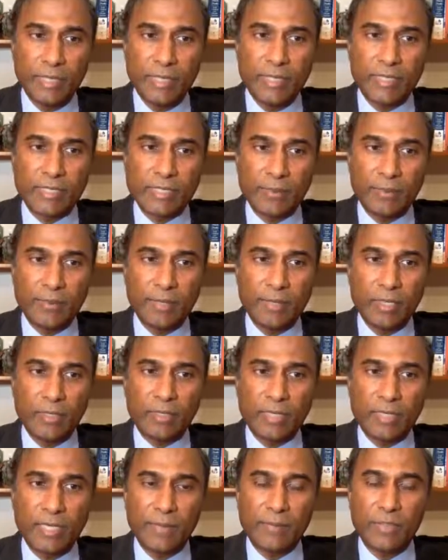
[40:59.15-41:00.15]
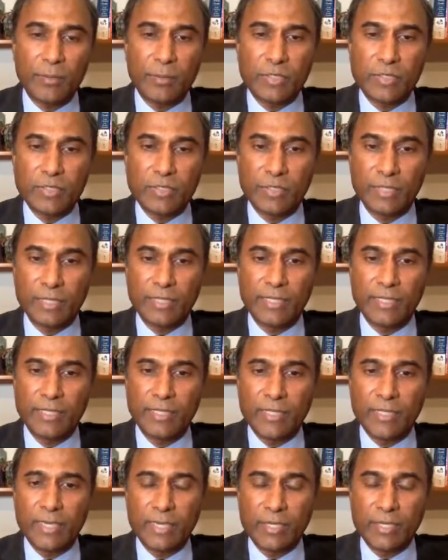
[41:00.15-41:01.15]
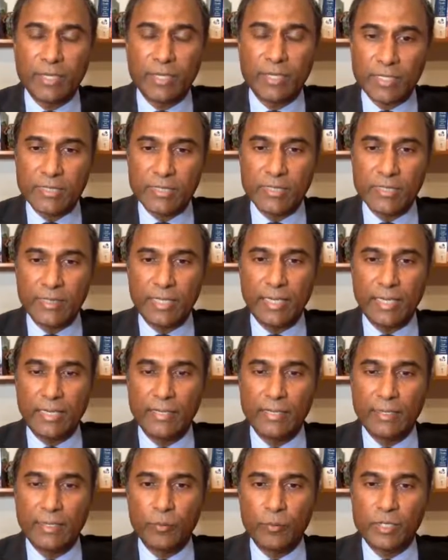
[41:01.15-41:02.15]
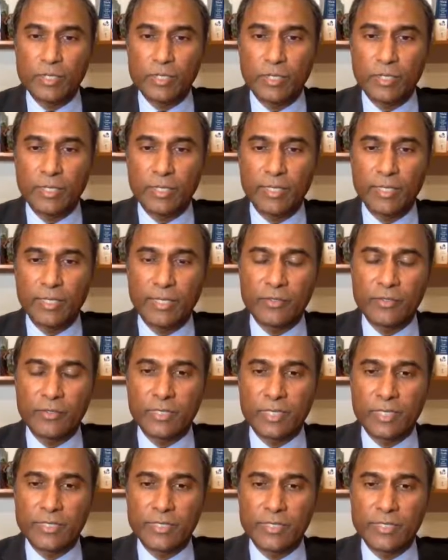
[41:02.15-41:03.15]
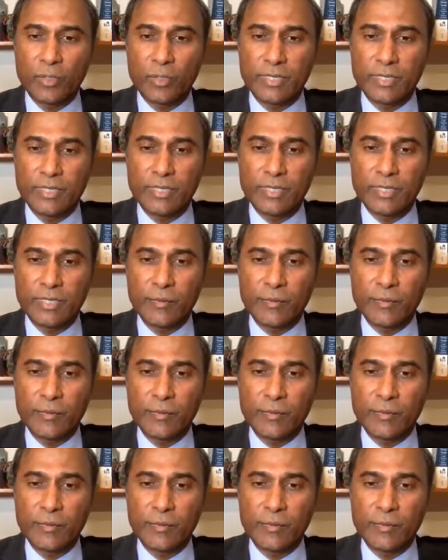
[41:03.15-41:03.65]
and it's about time that we started addressing that. We started addressing what